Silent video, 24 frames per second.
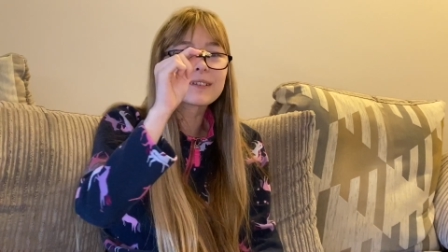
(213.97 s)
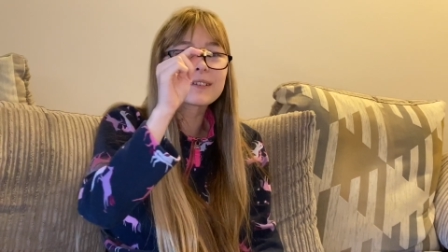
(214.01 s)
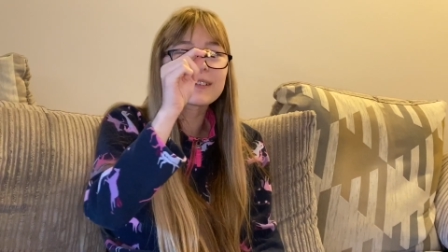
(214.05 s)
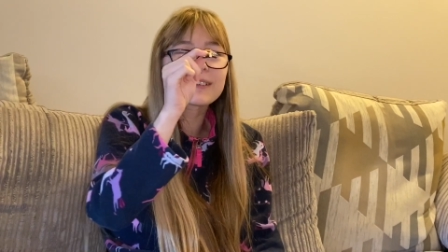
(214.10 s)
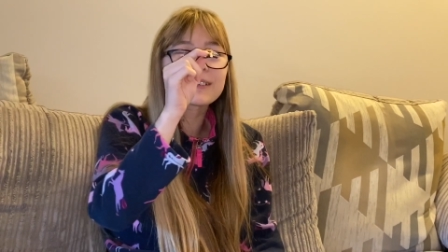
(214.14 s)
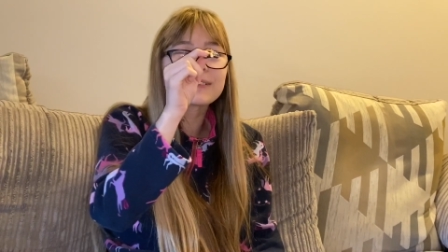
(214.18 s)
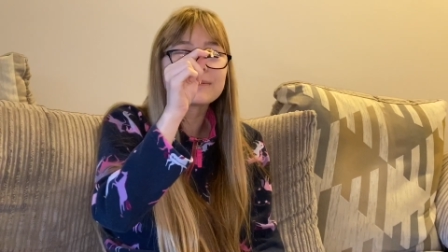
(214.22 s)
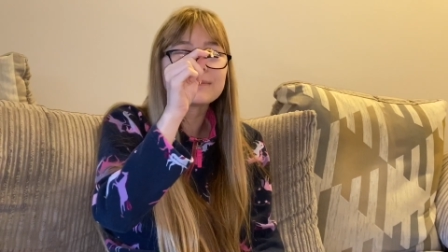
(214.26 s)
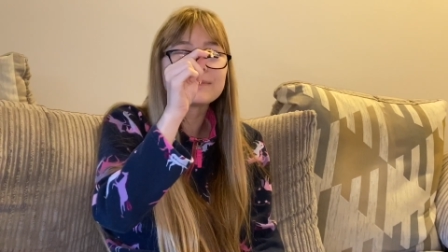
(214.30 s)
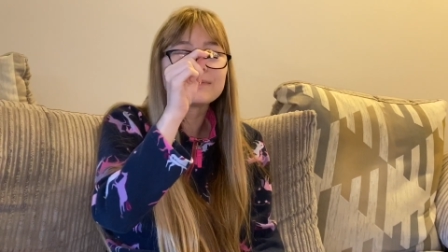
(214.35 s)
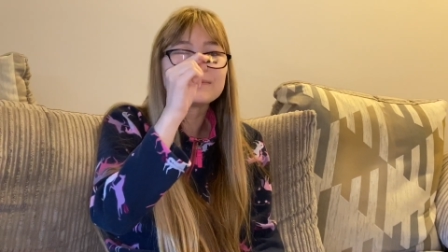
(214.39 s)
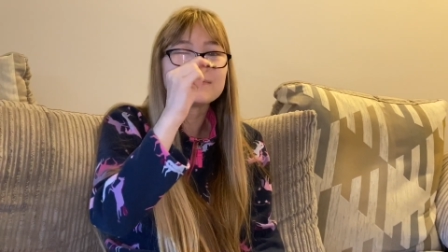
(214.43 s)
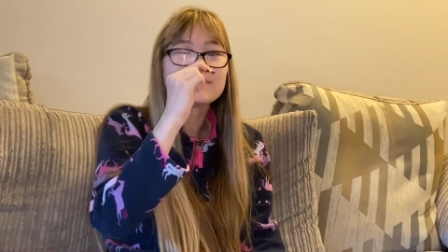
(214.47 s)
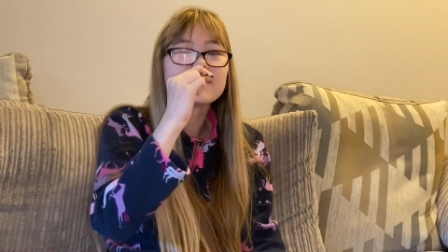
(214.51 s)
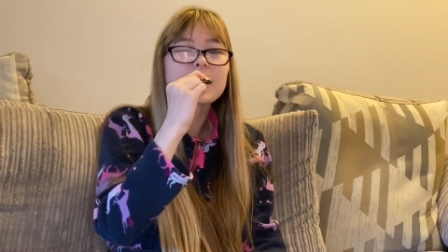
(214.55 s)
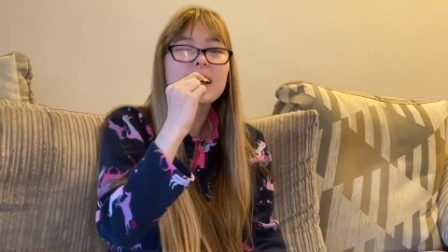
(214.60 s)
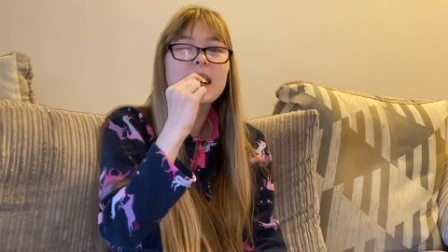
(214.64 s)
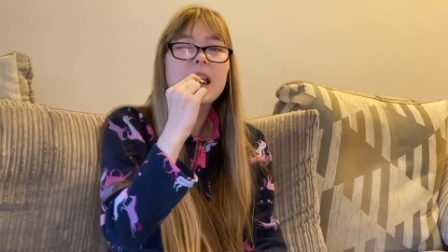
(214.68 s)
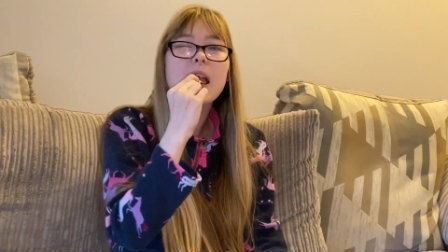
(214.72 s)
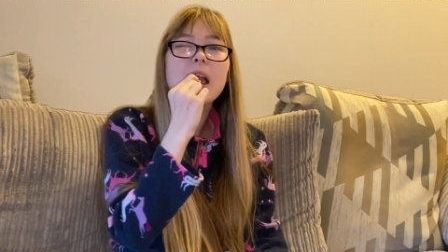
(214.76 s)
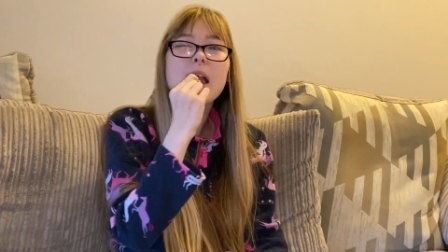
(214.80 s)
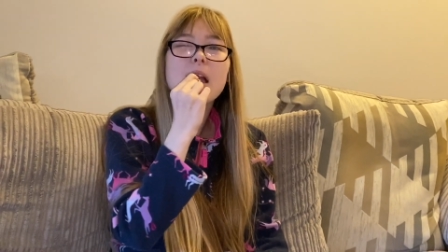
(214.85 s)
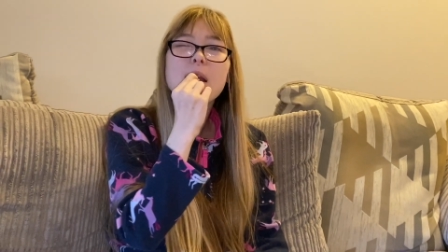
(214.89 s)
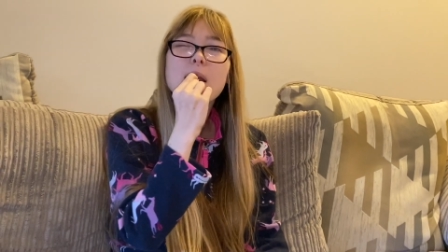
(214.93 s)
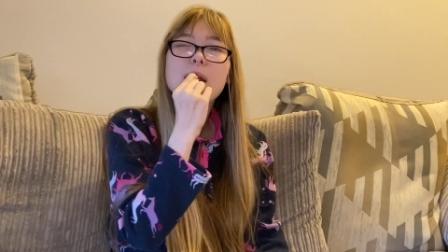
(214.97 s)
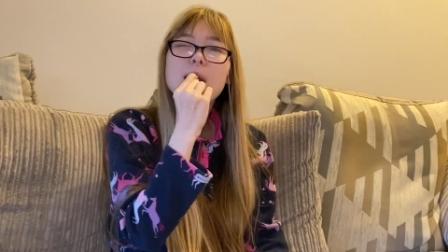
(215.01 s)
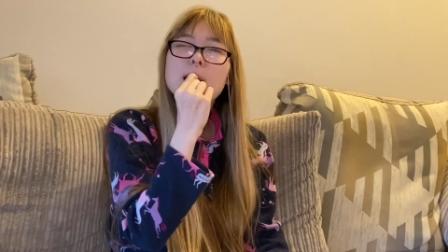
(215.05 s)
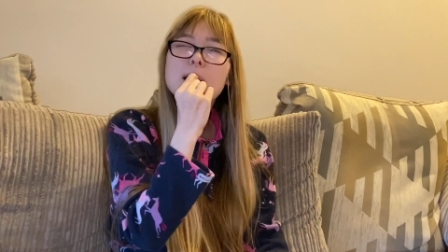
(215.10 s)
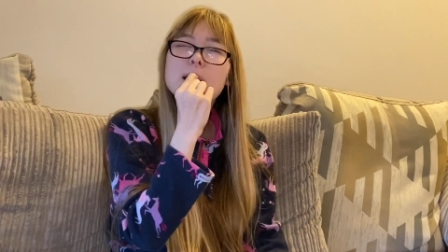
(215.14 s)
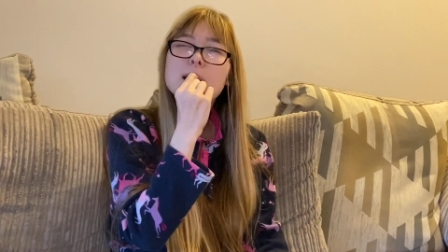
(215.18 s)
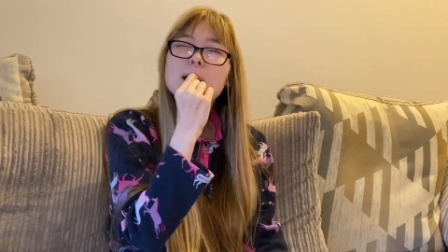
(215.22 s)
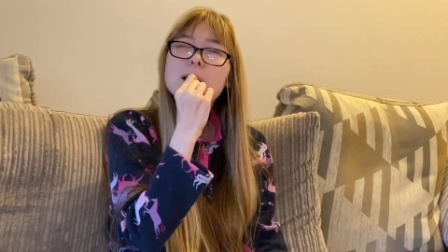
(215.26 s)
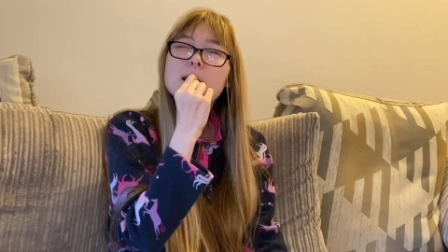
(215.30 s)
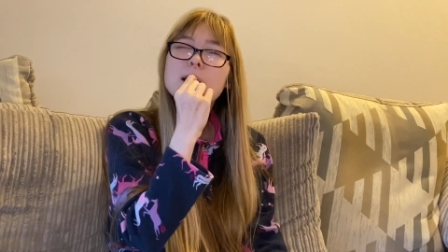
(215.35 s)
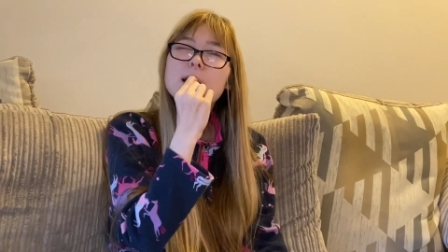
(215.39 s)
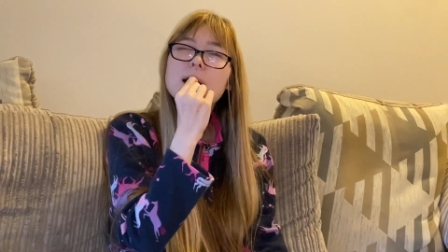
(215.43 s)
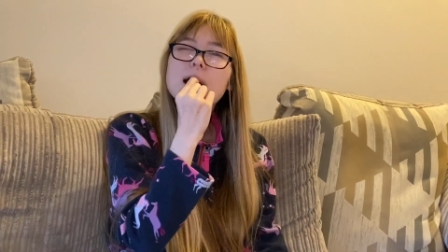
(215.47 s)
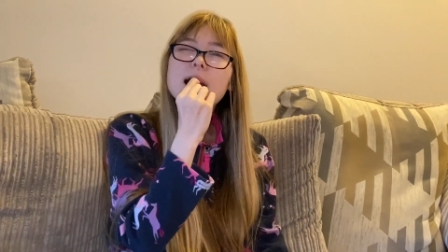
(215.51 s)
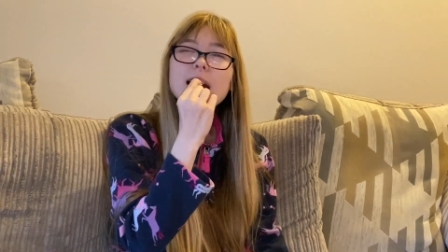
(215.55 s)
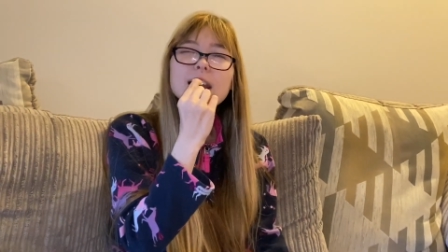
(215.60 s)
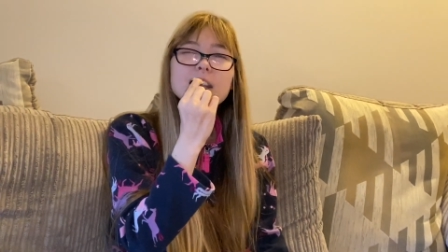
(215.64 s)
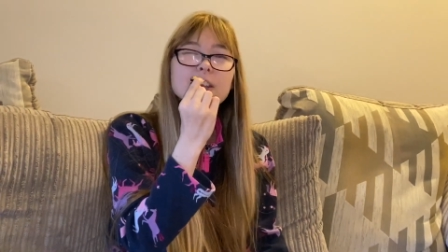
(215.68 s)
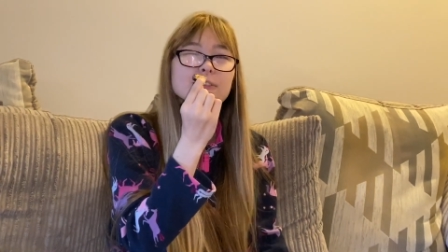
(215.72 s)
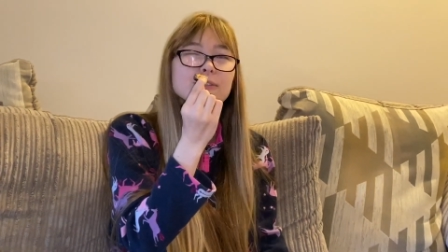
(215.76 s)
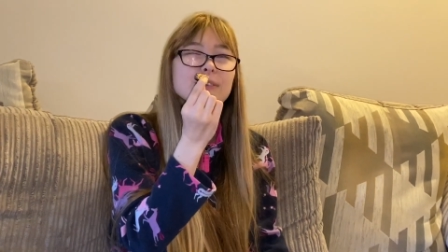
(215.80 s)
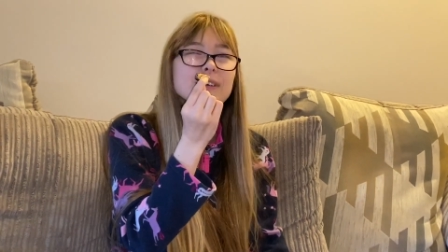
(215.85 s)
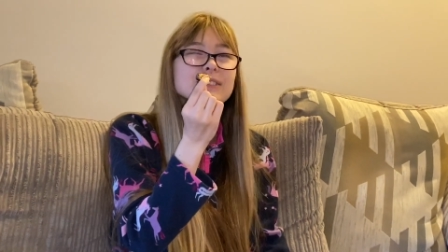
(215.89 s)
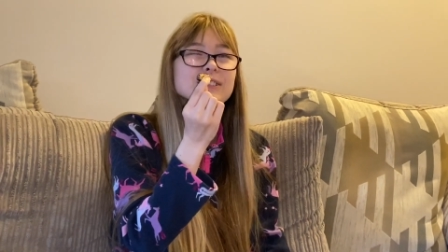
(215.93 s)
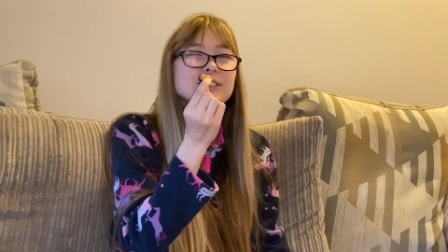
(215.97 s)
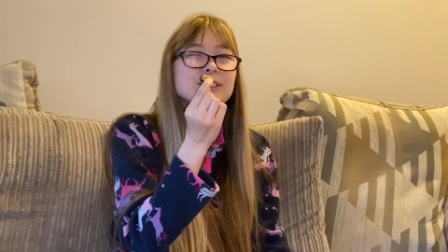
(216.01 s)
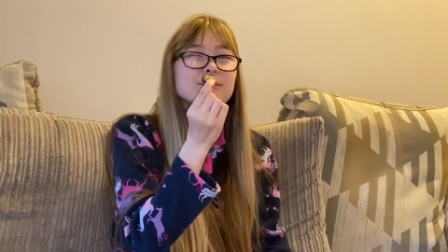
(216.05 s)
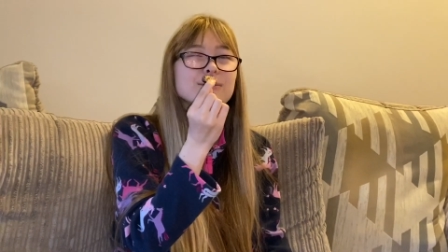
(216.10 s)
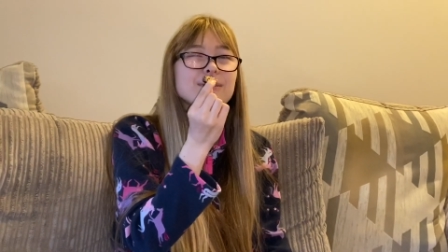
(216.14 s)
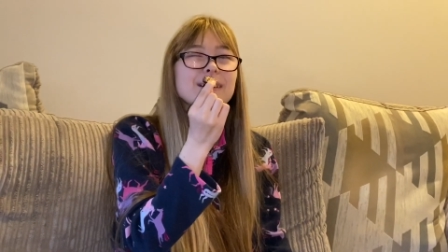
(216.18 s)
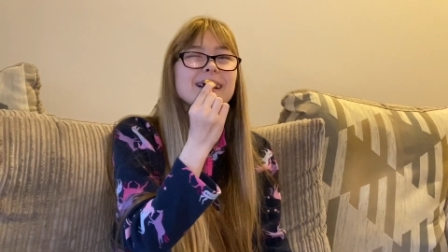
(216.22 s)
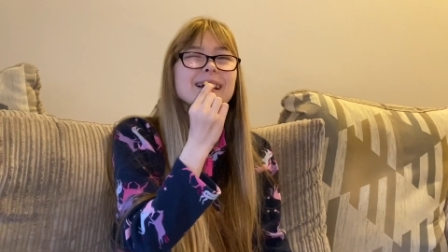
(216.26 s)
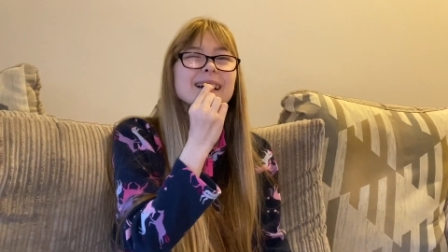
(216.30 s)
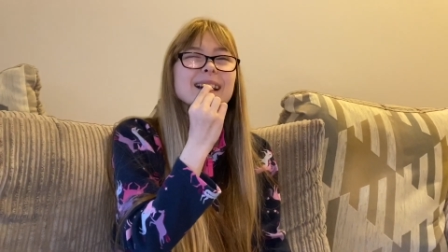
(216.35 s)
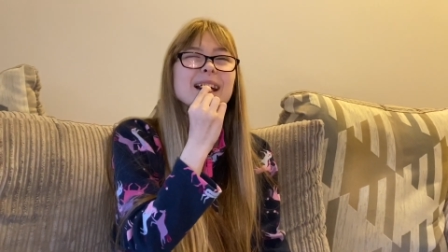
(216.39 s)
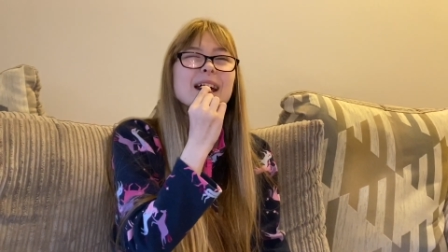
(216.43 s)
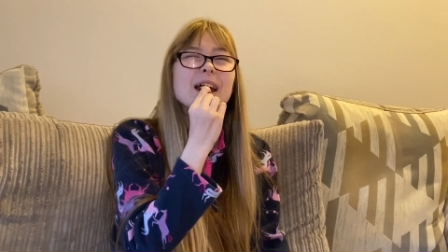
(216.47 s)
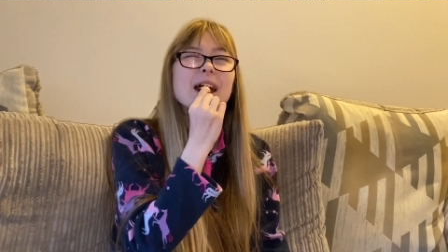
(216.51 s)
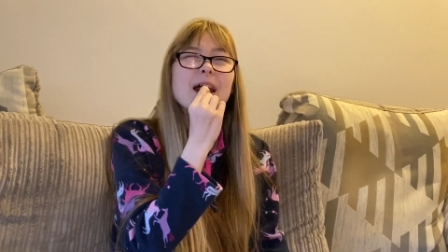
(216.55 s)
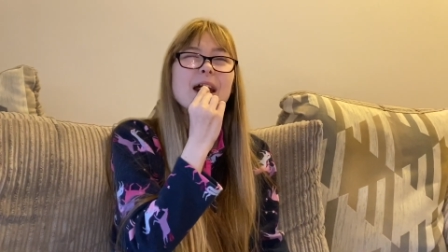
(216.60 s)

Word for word: Mm. And the crunch as well.